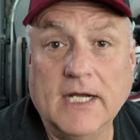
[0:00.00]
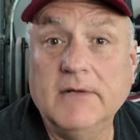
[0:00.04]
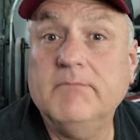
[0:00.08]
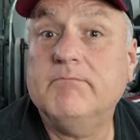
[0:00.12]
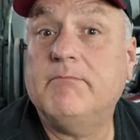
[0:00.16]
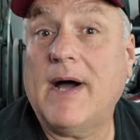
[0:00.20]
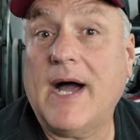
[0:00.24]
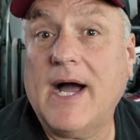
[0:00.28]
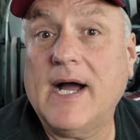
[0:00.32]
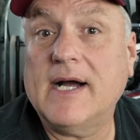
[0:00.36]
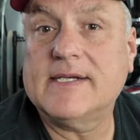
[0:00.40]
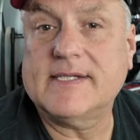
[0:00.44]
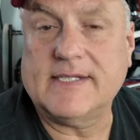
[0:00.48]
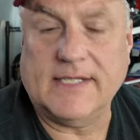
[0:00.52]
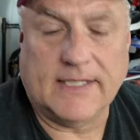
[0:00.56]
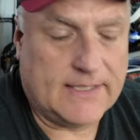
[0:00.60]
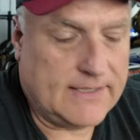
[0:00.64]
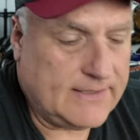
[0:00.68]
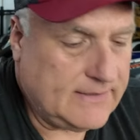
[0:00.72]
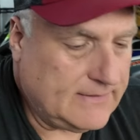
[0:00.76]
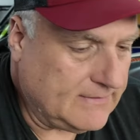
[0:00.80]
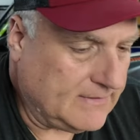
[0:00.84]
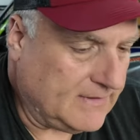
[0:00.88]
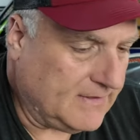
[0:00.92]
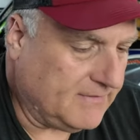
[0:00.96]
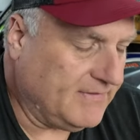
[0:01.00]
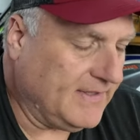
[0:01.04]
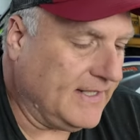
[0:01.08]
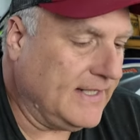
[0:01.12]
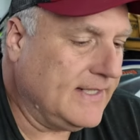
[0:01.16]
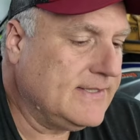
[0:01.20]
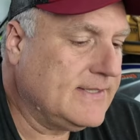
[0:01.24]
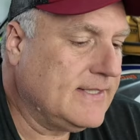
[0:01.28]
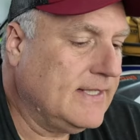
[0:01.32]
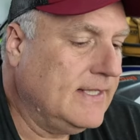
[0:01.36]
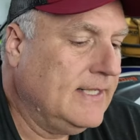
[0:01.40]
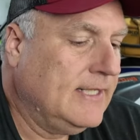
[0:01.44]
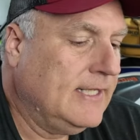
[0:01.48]
unboxing
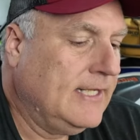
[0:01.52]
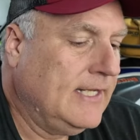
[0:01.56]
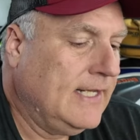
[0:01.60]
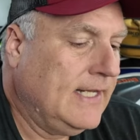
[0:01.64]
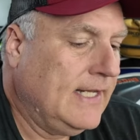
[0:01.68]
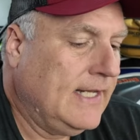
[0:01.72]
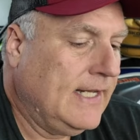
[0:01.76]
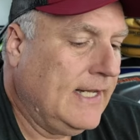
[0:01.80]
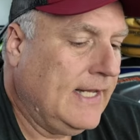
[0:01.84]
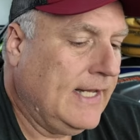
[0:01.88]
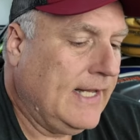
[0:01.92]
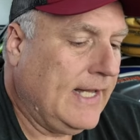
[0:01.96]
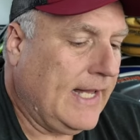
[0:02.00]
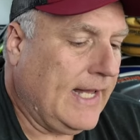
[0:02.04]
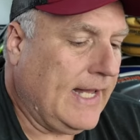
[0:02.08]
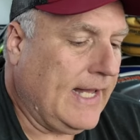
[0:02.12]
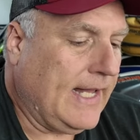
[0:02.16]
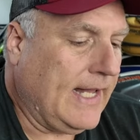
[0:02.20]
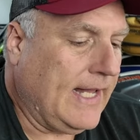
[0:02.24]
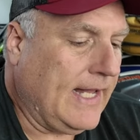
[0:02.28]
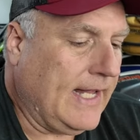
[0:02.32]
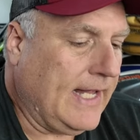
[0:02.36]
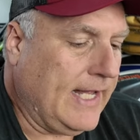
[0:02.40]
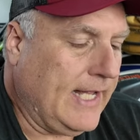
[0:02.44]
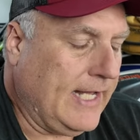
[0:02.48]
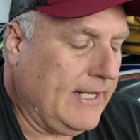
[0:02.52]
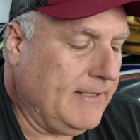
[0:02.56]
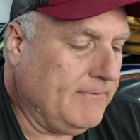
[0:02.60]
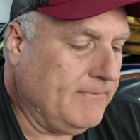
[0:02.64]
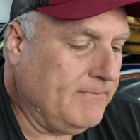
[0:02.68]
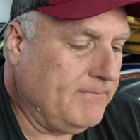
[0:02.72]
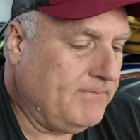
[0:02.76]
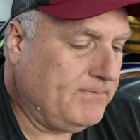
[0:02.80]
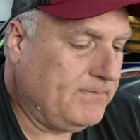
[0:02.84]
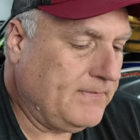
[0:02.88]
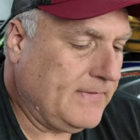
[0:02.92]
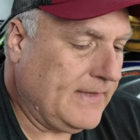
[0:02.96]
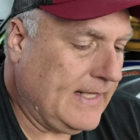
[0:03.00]
event.
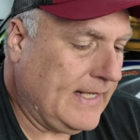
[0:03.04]
And